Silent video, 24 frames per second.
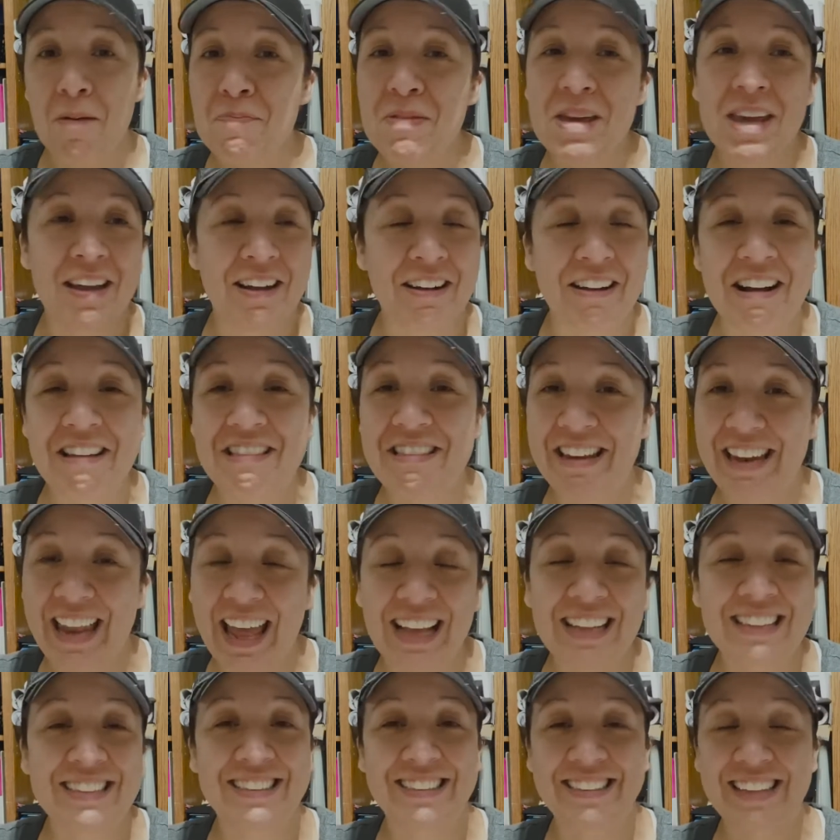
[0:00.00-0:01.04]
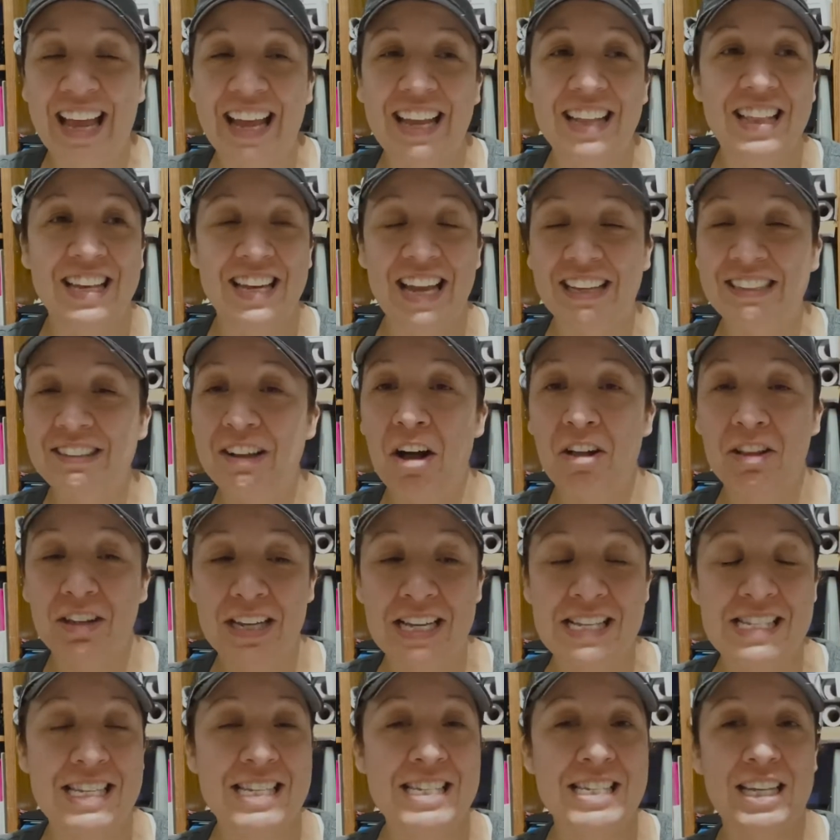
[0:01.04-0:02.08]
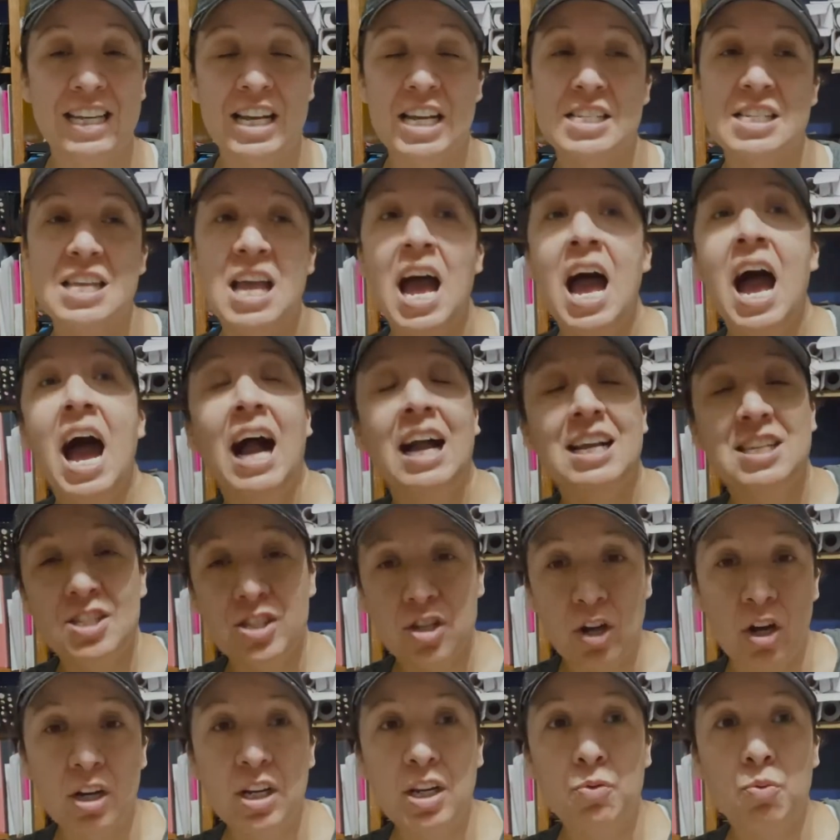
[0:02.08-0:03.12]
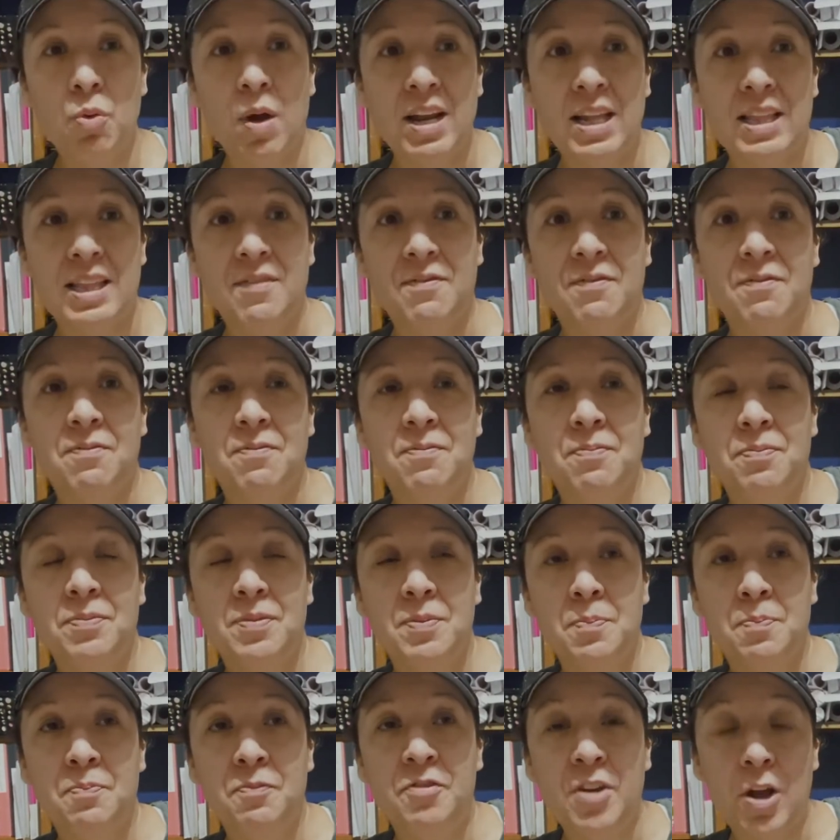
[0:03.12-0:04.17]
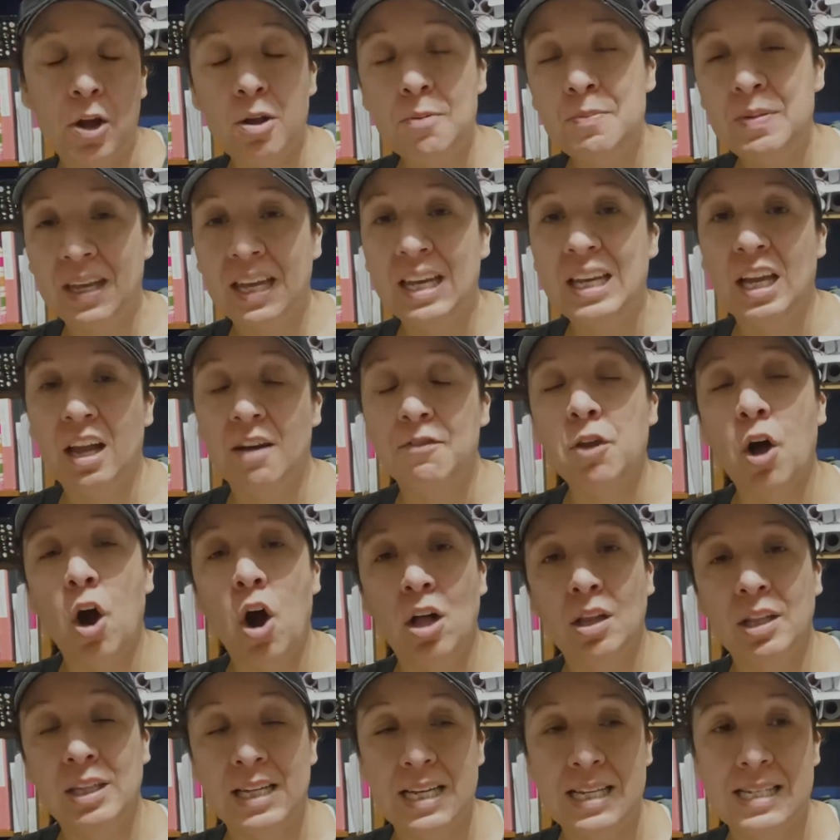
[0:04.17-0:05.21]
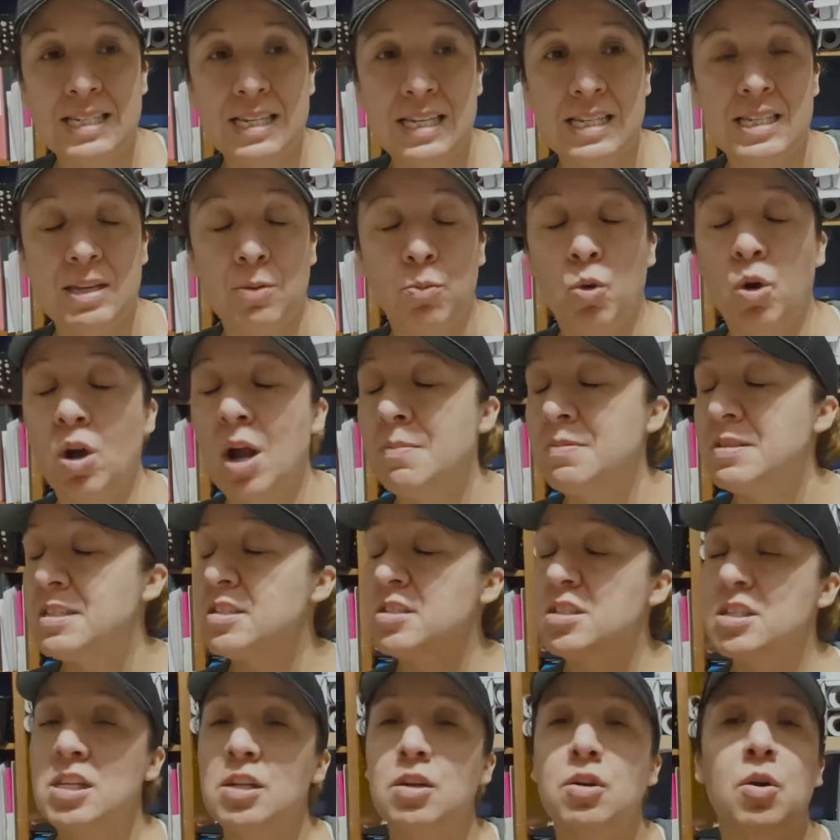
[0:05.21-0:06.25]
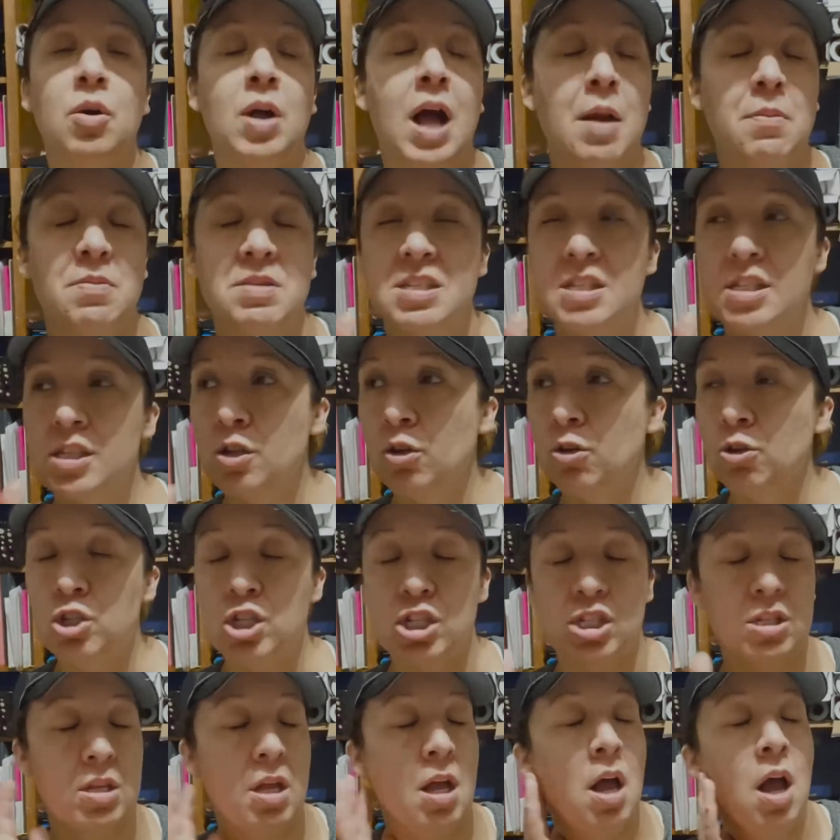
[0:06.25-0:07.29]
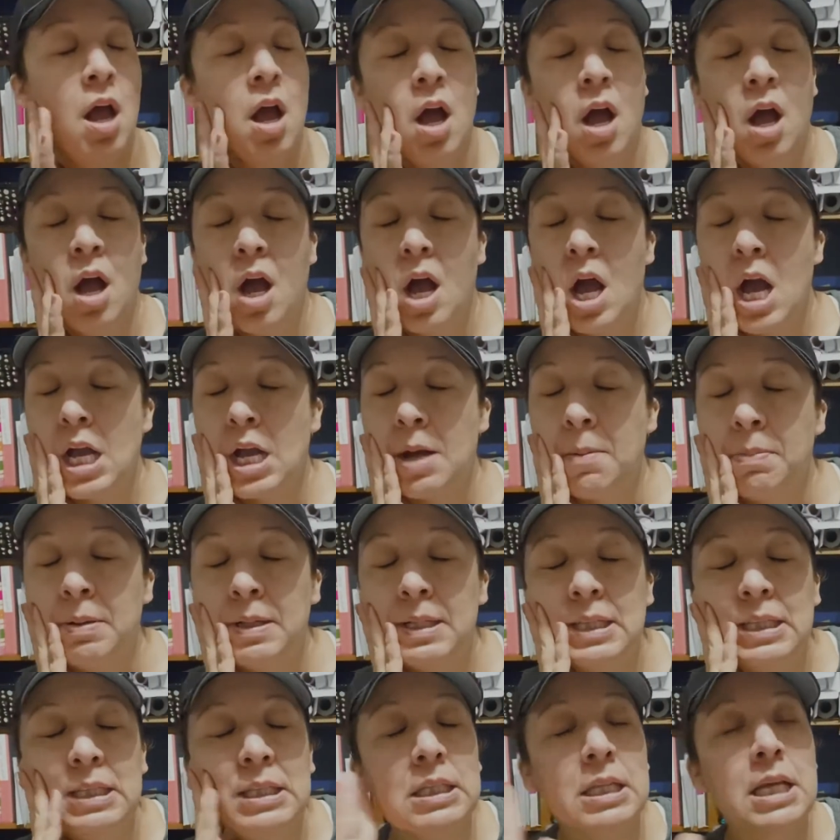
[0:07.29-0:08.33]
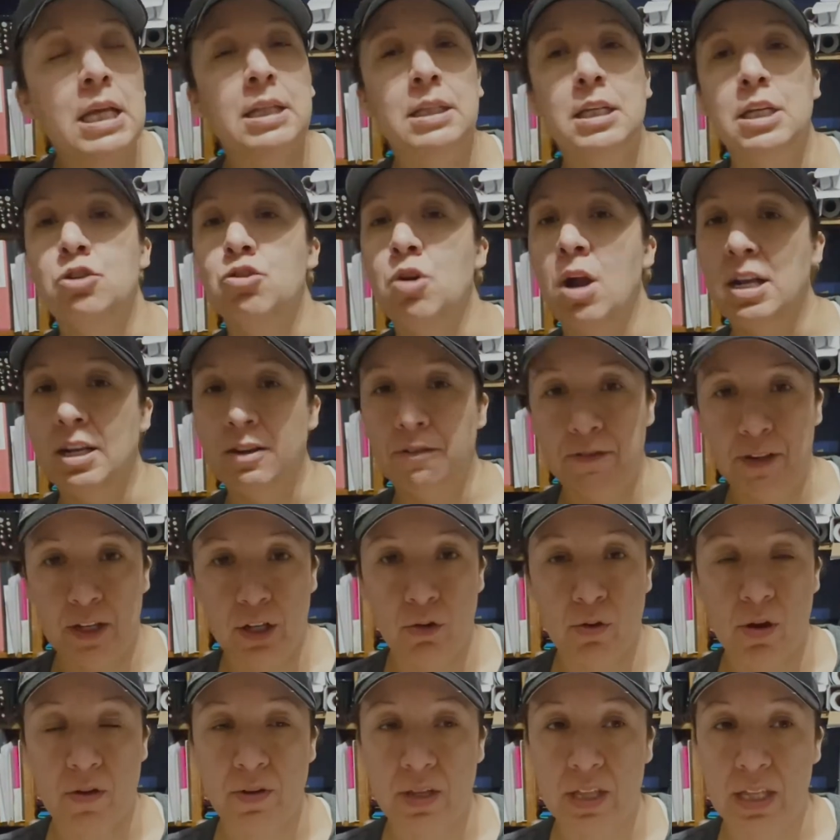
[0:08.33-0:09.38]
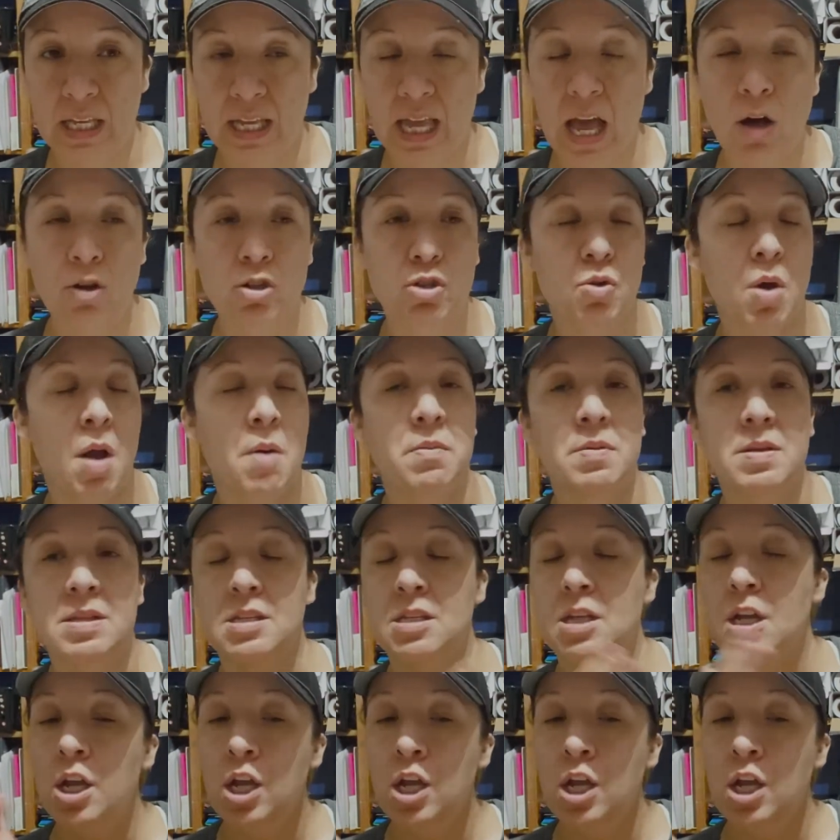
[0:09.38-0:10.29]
here in the next holiday season. Cause I started right at the very beginning of the holiday season where I was still just completely trying to figure everything out. So I was,